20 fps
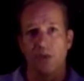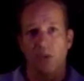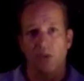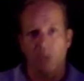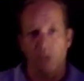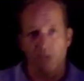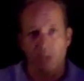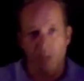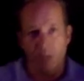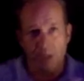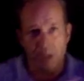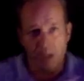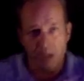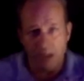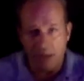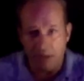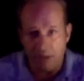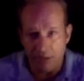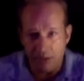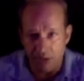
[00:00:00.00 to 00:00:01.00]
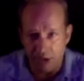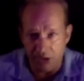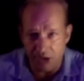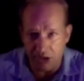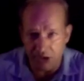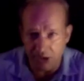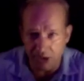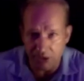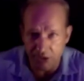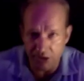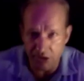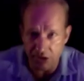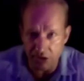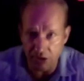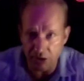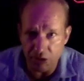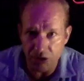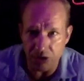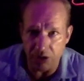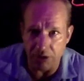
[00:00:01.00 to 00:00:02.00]
would be for the
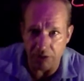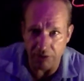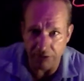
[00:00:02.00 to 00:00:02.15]
substitution